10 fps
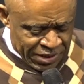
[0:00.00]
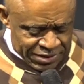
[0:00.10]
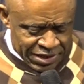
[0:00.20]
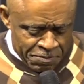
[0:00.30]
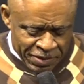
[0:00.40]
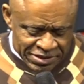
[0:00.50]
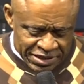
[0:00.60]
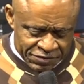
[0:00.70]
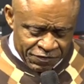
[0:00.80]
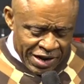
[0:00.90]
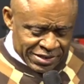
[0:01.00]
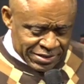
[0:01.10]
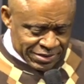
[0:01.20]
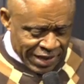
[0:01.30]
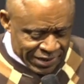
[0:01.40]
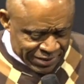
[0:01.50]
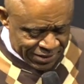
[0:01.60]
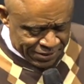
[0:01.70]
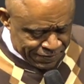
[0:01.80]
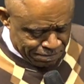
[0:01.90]
same passage, verse
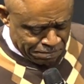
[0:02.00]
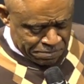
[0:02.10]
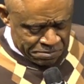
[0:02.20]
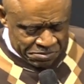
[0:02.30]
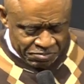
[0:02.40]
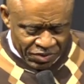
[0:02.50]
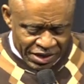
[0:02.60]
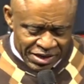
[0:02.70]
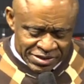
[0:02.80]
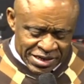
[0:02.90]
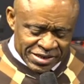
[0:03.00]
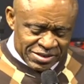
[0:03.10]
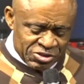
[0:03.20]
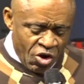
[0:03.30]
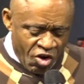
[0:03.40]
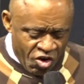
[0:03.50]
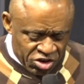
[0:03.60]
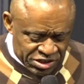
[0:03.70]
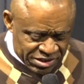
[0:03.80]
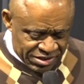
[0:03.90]
13, say,
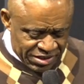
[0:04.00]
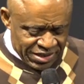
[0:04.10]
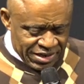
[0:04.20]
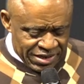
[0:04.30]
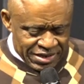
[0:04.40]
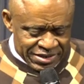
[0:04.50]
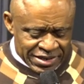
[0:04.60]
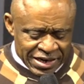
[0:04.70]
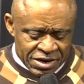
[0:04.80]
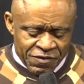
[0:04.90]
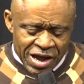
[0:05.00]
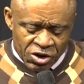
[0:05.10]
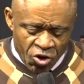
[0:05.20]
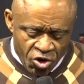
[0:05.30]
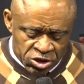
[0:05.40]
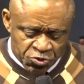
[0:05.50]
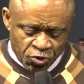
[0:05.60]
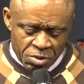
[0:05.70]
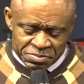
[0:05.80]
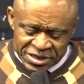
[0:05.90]
God delivered us
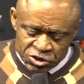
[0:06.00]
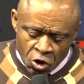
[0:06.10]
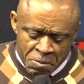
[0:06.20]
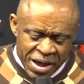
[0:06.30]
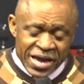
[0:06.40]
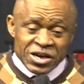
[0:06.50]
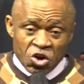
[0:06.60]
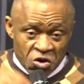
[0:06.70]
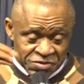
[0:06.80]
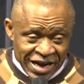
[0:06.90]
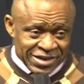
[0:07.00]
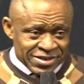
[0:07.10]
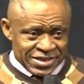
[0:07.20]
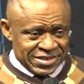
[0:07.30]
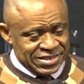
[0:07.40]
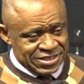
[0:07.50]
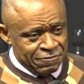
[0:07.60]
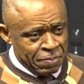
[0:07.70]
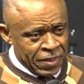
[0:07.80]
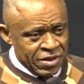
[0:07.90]
from the domain of darkness,
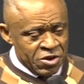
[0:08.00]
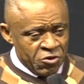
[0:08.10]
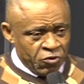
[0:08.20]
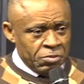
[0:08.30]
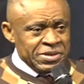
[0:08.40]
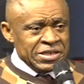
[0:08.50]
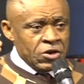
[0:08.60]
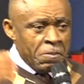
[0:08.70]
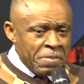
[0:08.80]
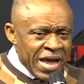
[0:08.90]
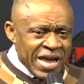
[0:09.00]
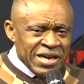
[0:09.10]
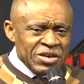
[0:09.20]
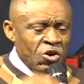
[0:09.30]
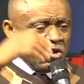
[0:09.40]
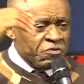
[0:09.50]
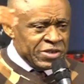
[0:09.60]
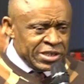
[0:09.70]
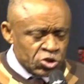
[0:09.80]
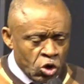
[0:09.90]
from the domain of
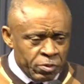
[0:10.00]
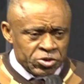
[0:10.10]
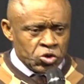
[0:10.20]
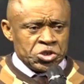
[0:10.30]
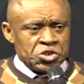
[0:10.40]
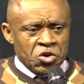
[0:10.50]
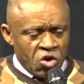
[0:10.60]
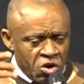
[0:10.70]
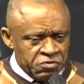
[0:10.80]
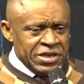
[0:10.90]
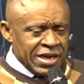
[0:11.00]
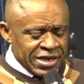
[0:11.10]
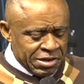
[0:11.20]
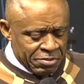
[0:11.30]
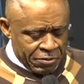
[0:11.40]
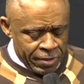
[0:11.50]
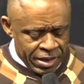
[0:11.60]
the torture of the enemy